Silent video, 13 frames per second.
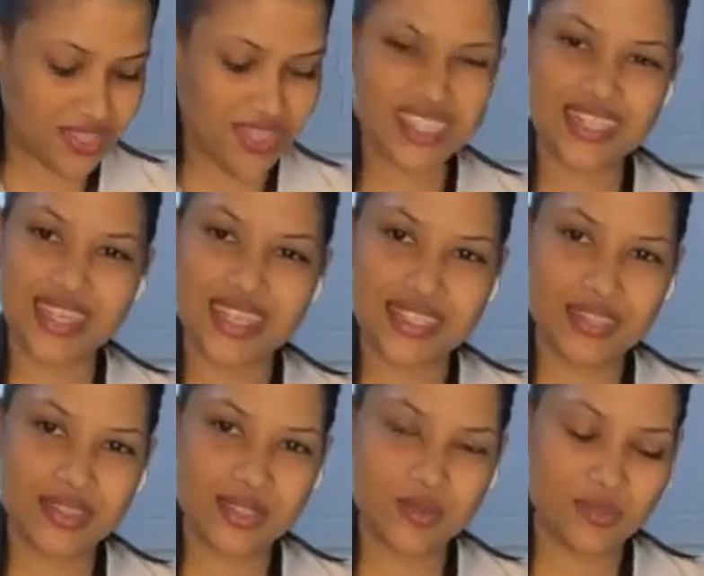This light's a
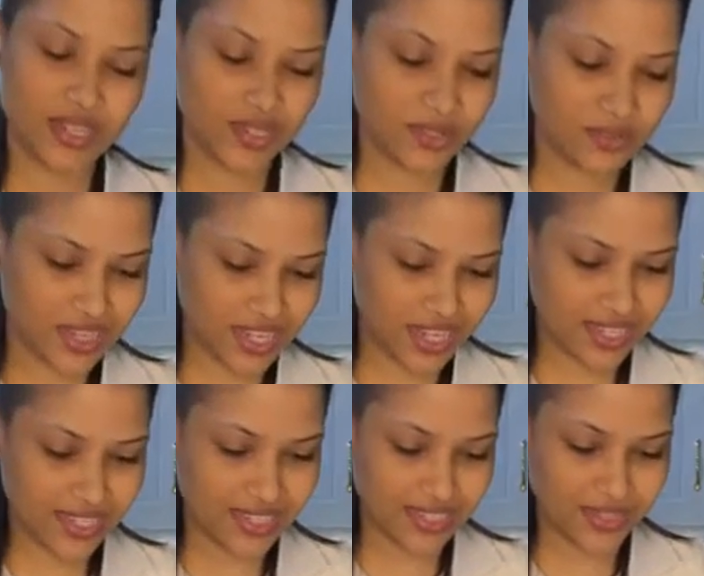little bit lower,
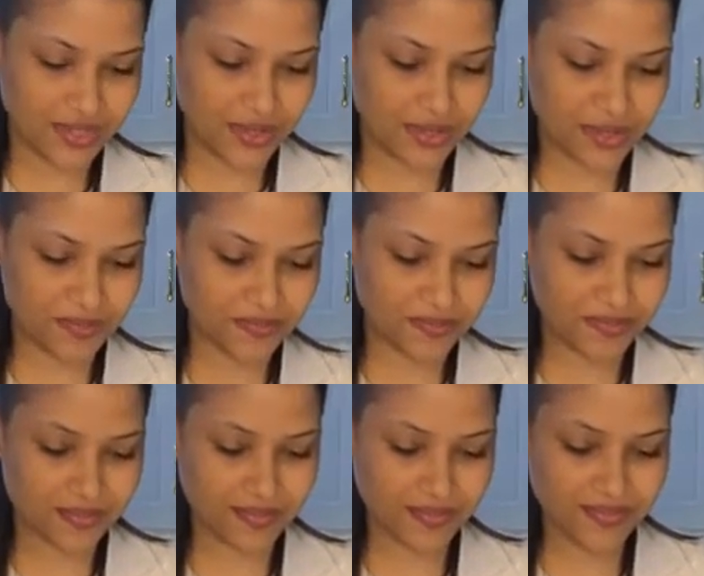guys, so
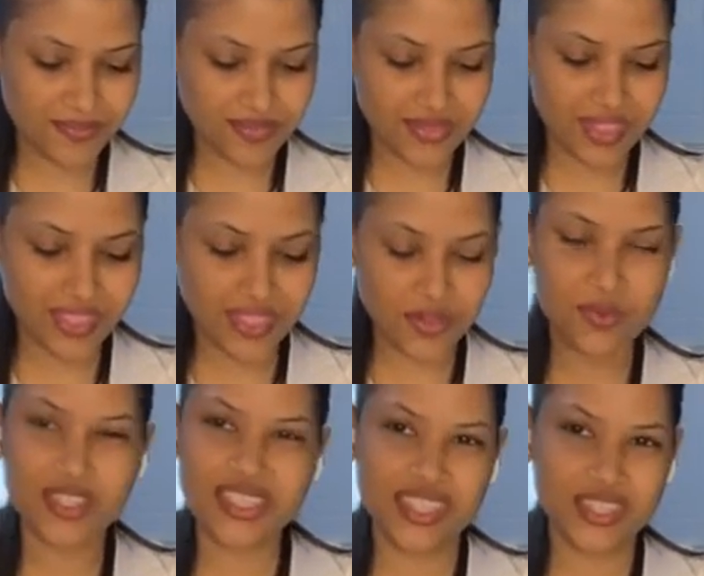it
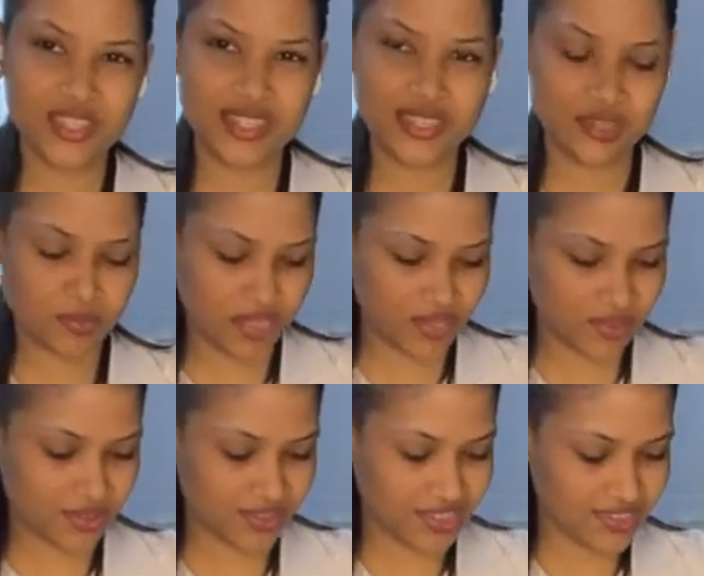will take just a minute
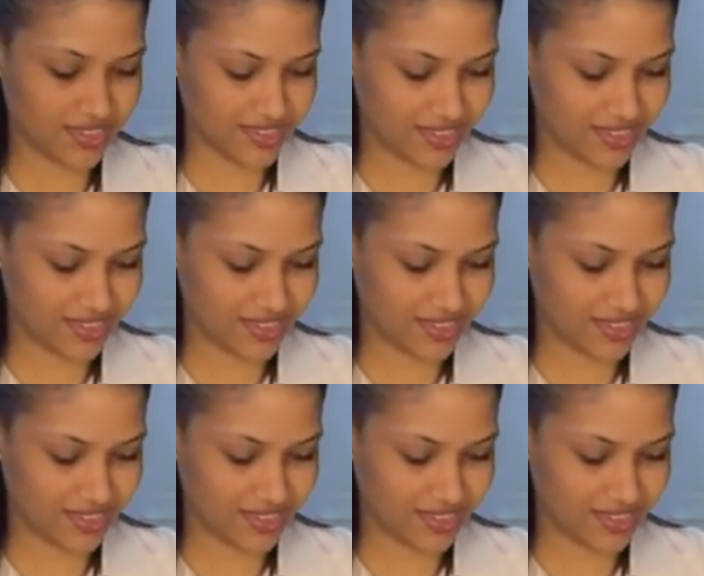longer.